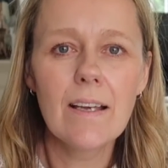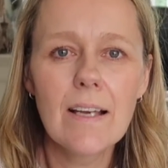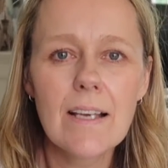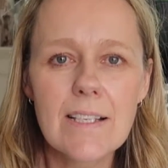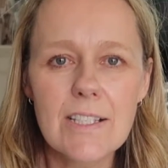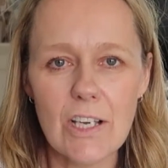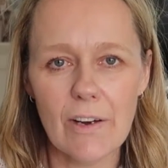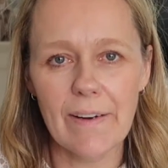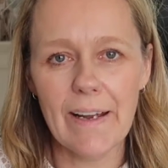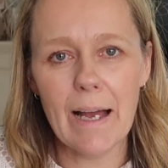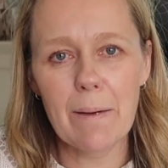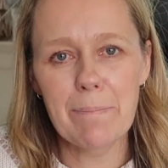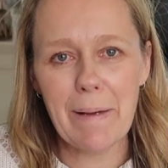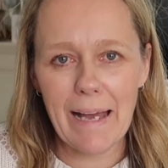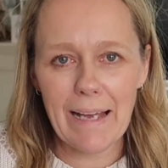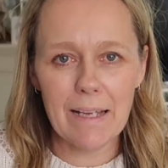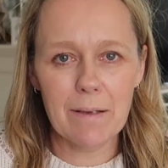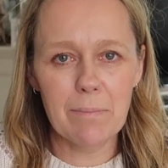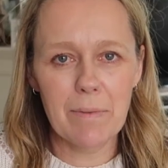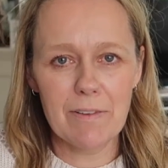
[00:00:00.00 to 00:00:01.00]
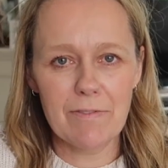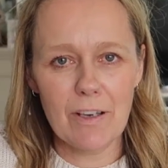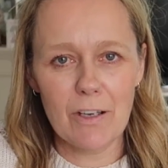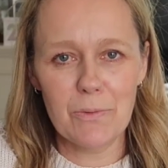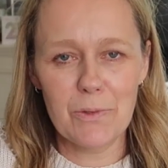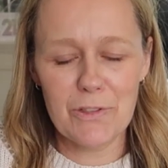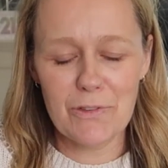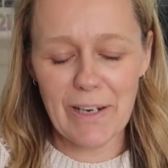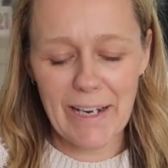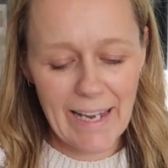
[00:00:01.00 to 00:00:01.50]
Sorry, I'm back, my
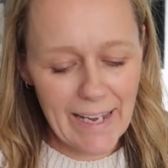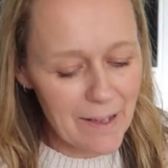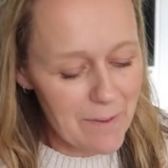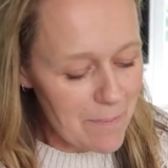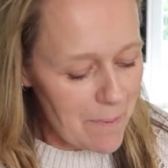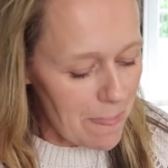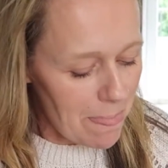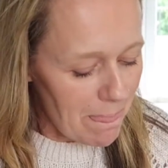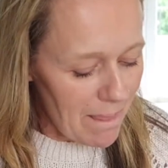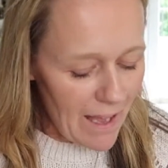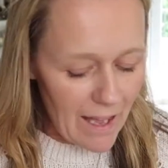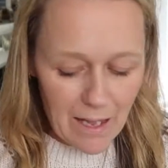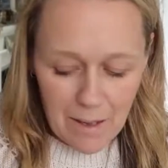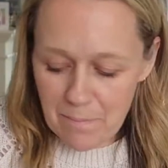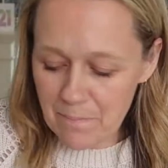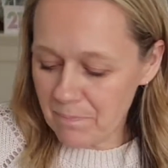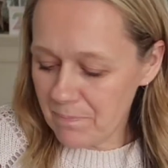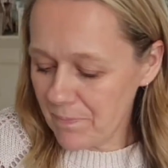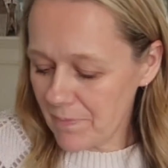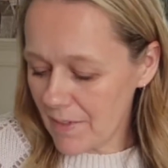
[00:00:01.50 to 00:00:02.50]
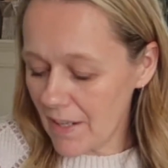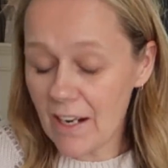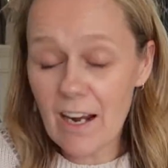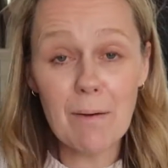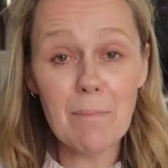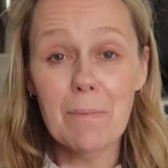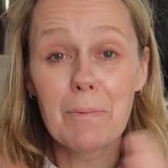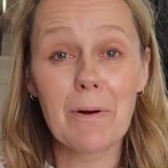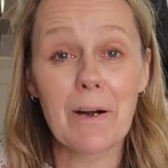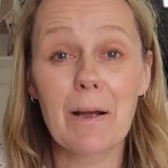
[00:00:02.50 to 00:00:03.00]
phone was ringing. I can't
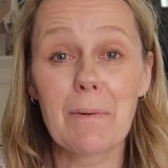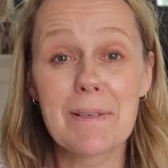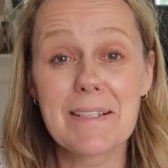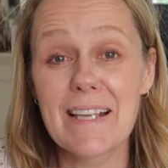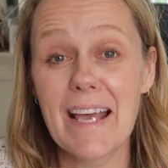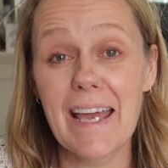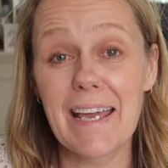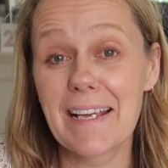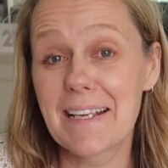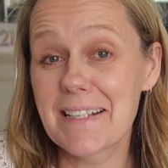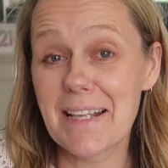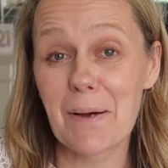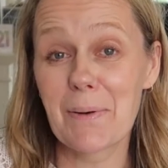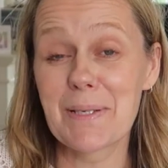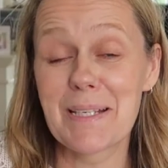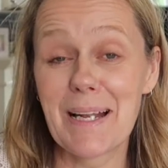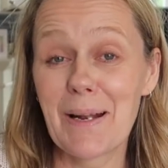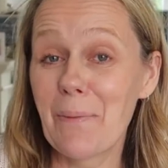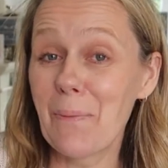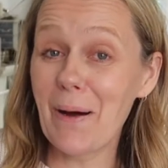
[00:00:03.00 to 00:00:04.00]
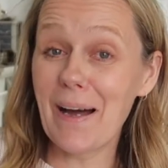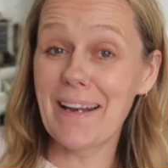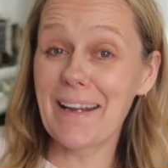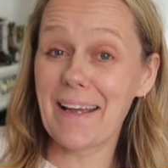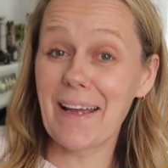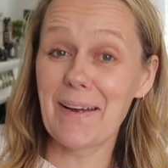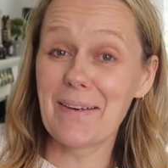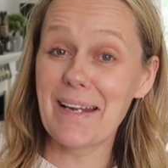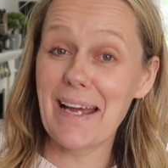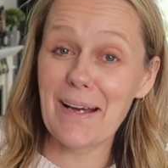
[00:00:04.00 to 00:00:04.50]
remember what I was saying because that was a little while
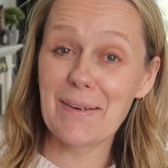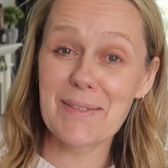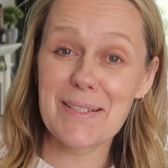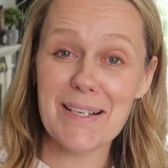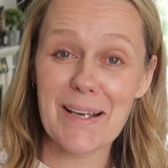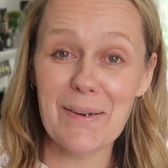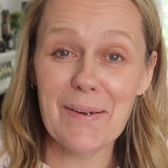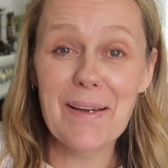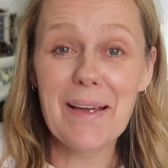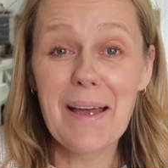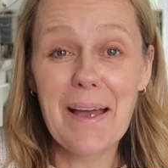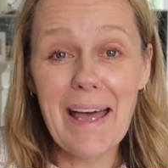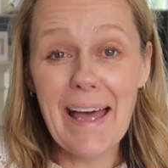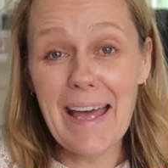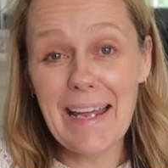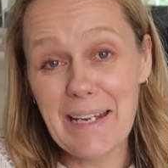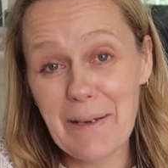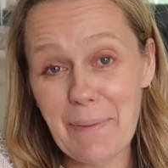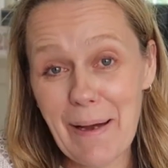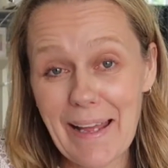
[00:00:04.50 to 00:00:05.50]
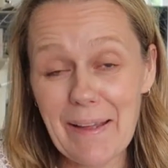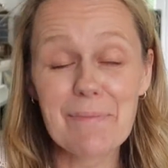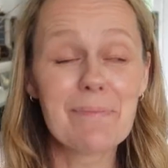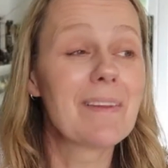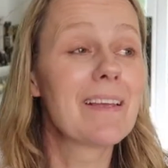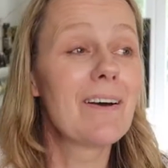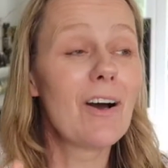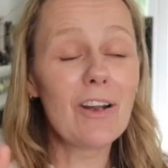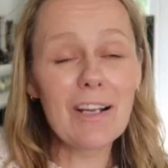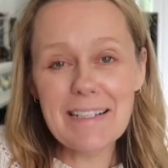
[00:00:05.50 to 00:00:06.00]
ago now. So anyway,
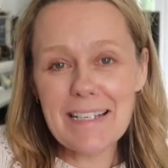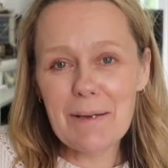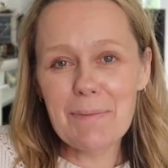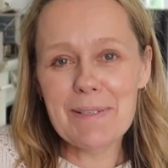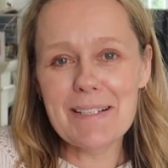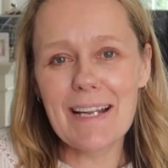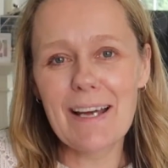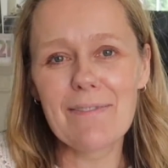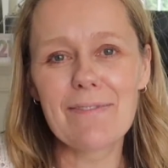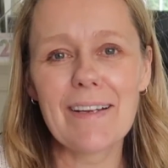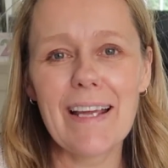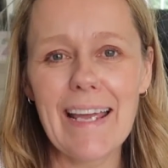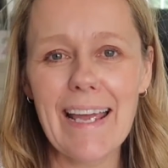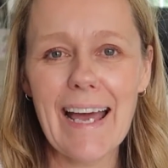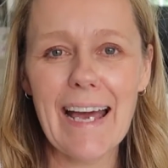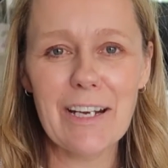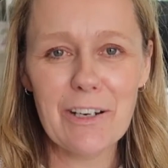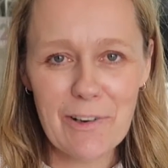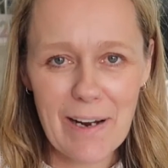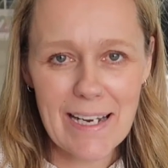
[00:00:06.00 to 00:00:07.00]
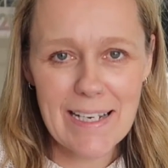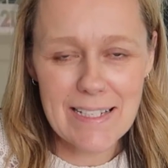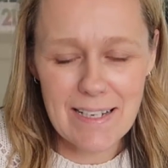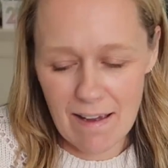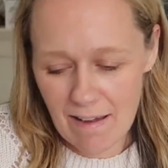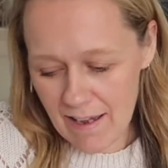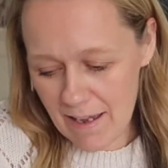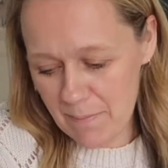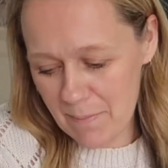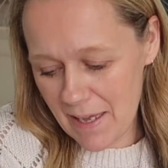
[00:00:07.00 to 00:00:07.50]
holiday was lovely, had a great
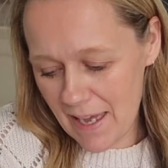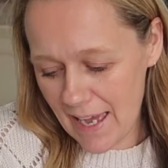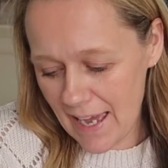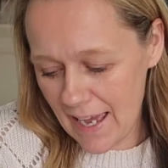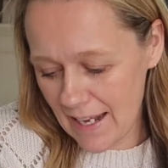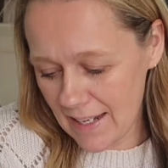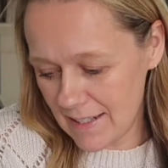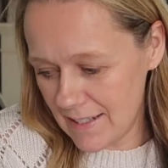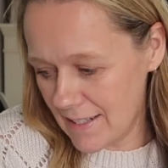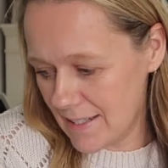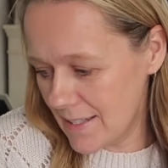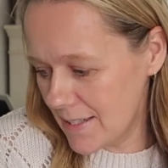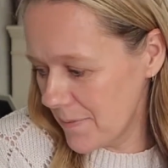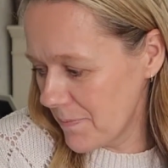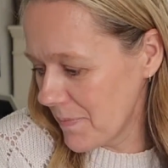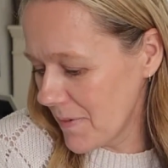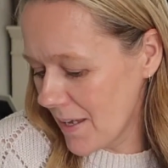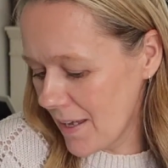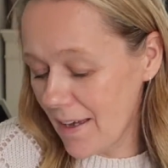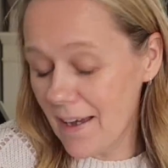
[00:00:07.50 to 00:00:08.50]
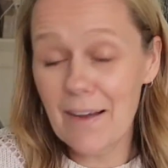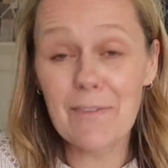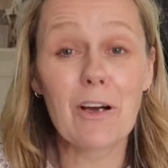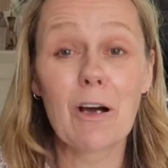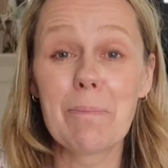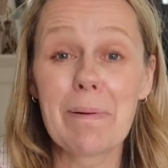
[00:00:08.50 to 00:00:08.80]
time, and I've got a